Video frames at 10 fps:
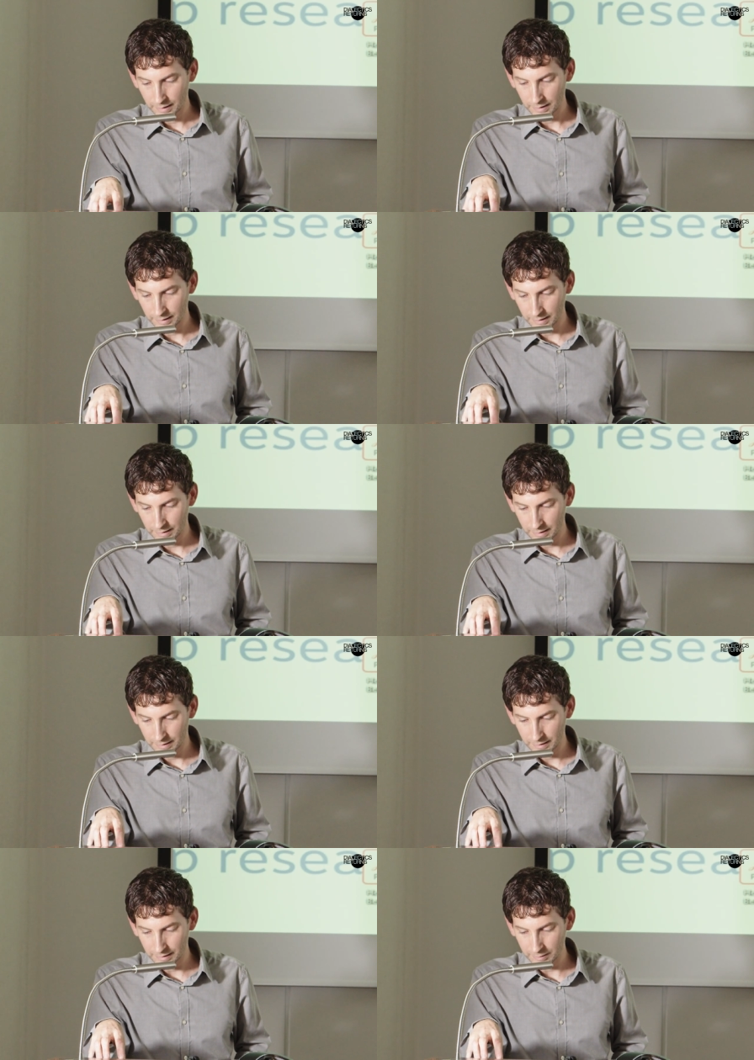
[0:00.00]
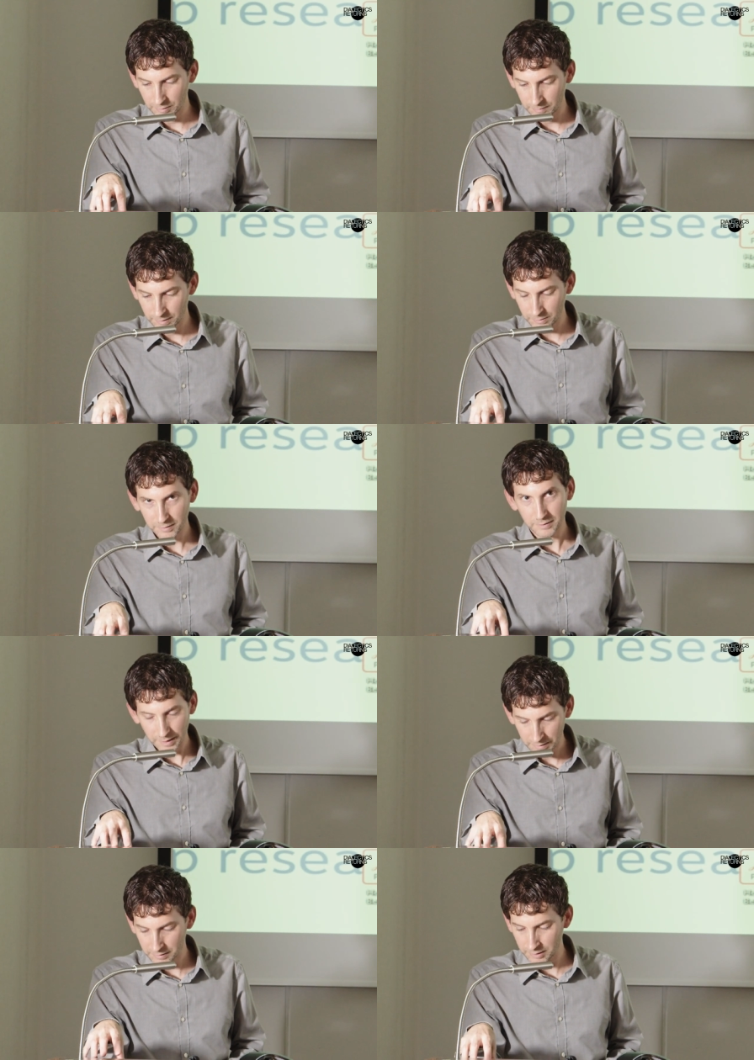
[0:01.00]
He, he refused,
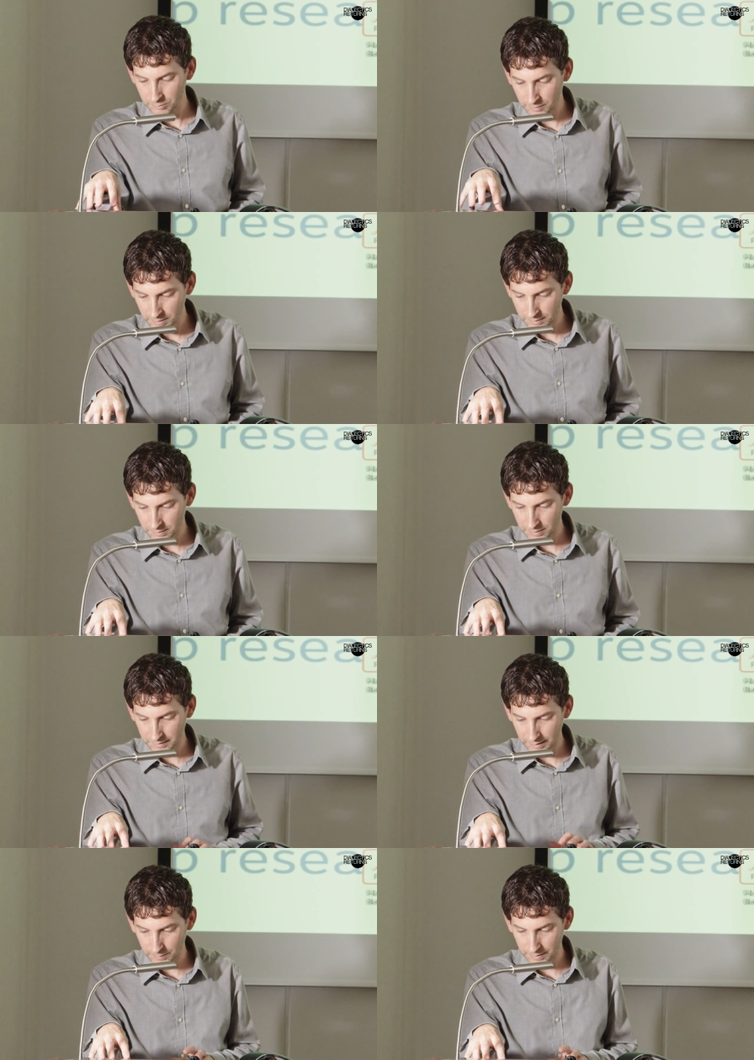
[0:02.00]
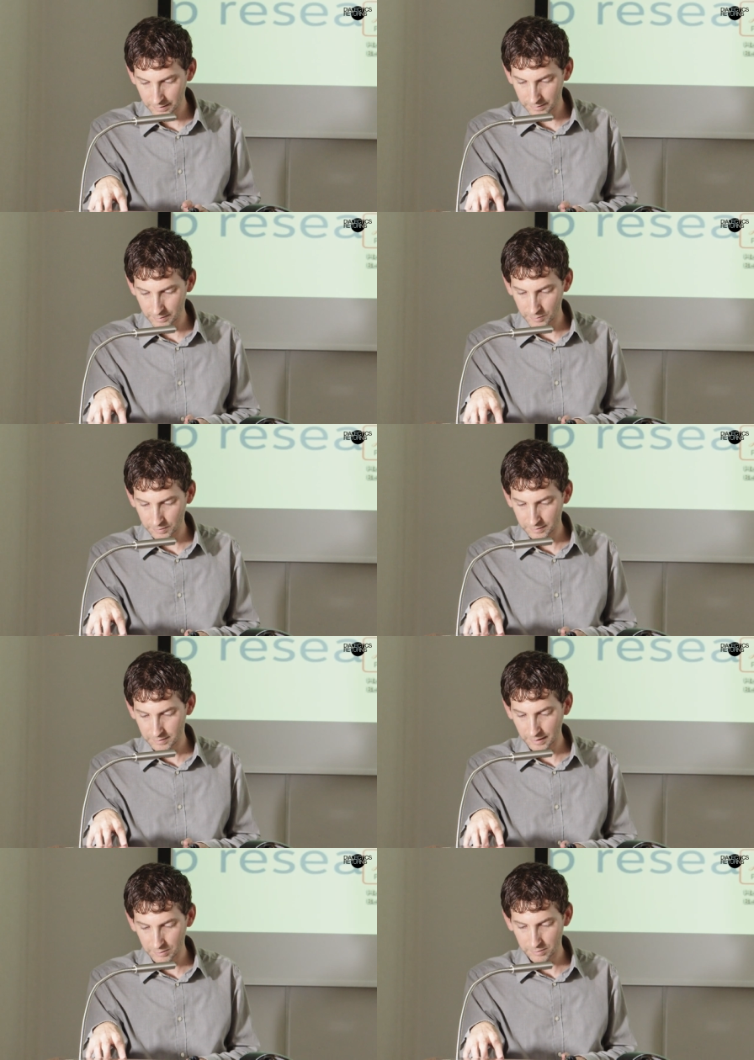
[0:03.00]
Kierkegaard refused to accept that the most
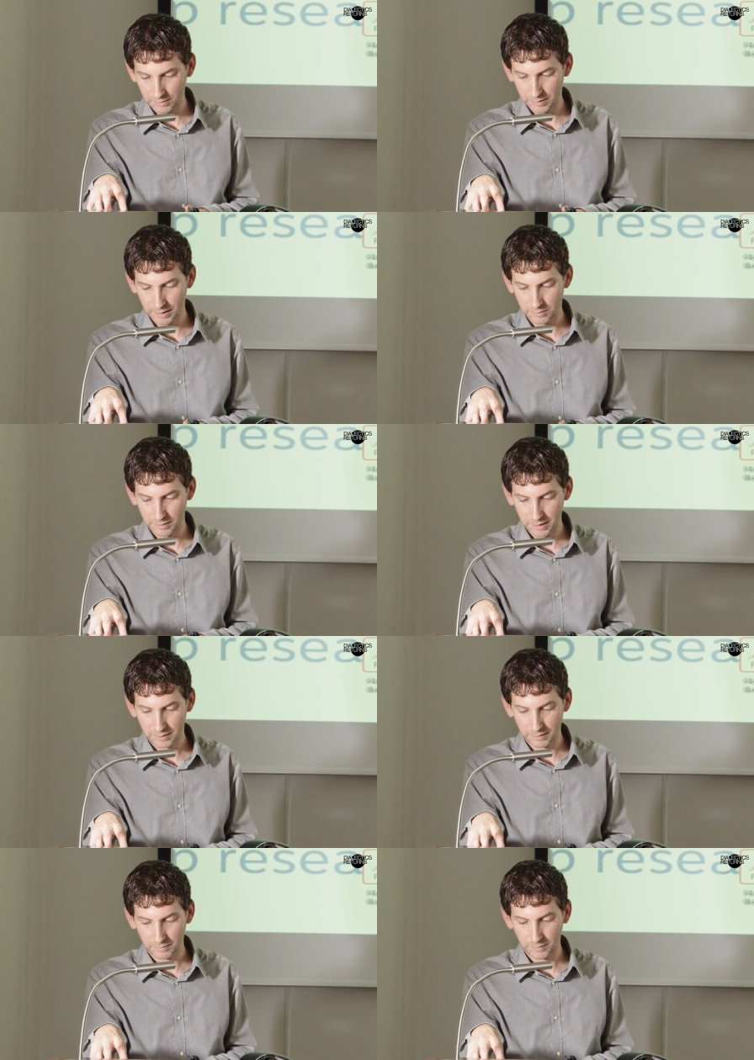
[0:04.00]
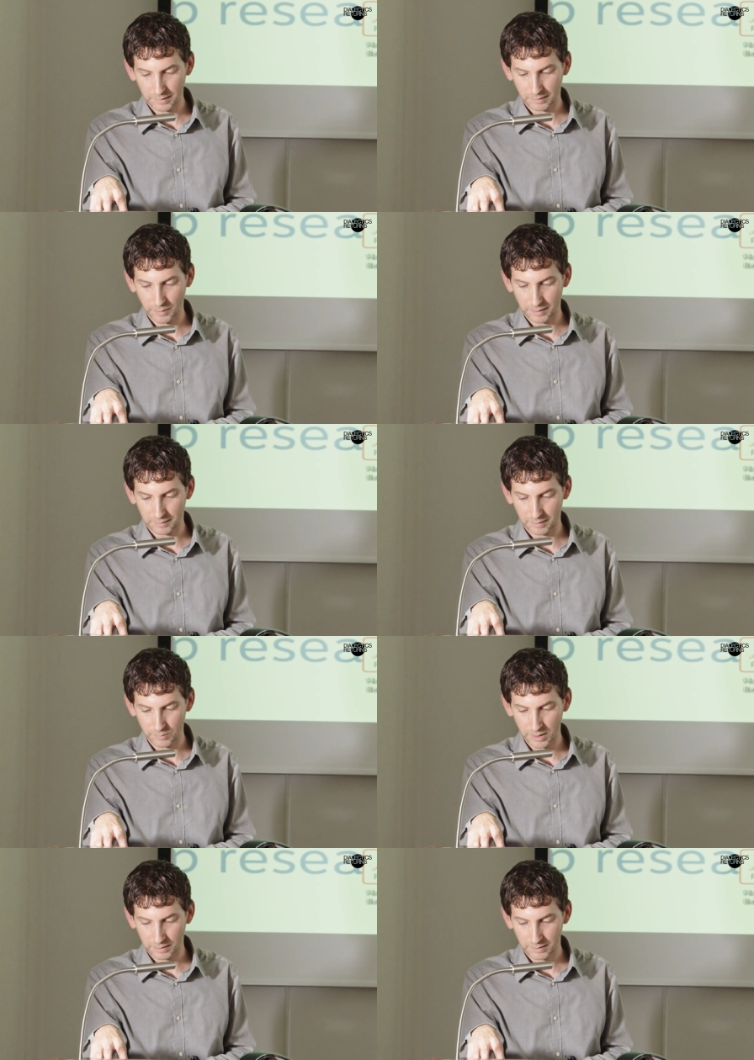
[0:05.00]
central contradictions faced by the
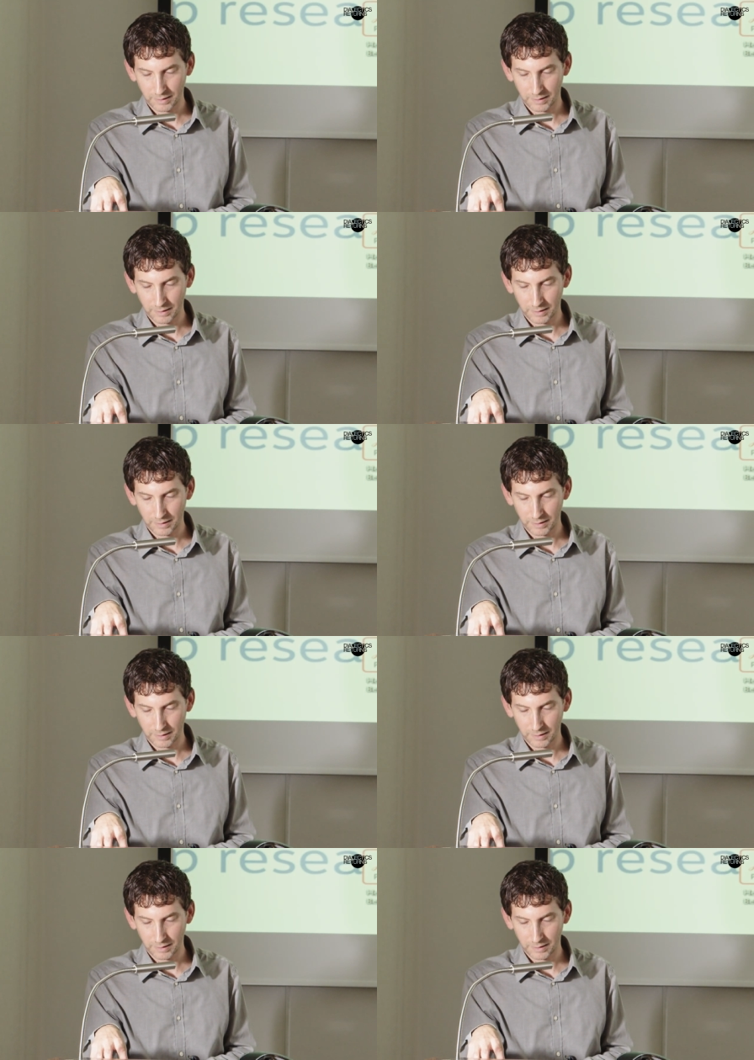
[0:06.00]
subject